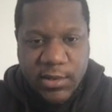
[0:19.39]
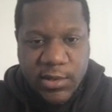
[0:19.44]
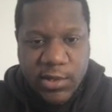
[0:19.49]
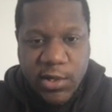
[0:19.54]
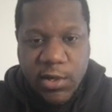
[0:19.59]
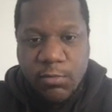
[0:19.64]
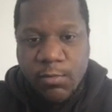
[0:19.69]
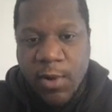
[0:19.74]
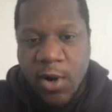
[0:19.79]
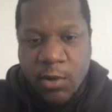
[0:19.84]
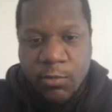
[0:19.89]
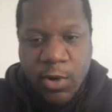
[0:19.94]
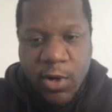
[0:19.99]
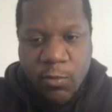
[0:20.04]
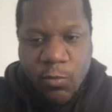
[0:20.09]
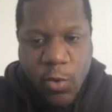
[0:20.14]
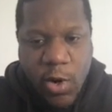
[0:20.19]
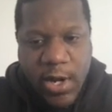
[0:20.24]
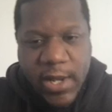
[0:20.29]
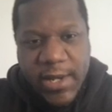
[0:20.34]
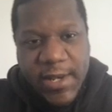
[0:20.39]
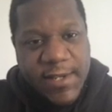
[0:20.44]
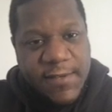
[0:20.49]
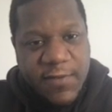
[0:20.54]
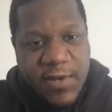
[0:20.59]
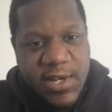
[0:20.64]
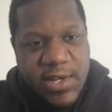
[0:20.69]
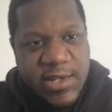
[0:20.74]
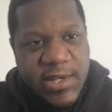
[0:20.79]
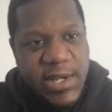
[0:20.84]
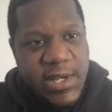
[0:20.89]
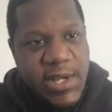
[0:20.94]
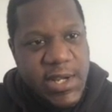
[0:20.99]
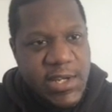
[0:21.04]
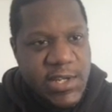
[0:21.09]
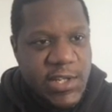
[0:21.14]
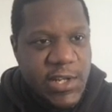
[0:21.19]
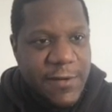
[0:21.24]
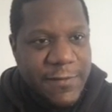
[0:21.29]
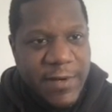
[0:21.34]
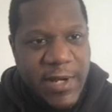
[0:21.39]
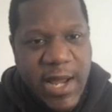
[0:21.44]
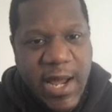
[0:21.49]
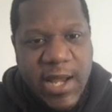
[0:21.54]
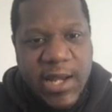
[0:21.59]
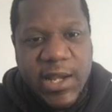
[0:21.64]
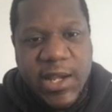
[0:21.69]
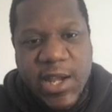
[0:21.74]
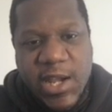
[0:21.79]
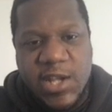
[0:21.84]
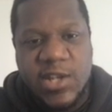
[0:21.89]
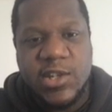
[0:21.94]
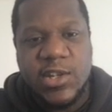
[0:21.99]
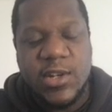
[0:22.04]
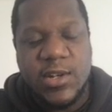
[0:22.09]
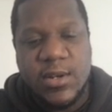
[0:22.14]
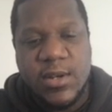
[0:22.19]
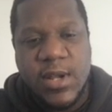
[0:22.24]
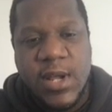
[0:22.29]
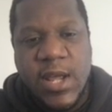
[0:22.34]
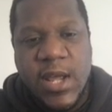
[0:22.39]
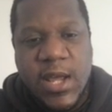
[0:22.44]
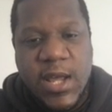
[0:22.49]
So you might want to whitelist for this and get yourself an allocation.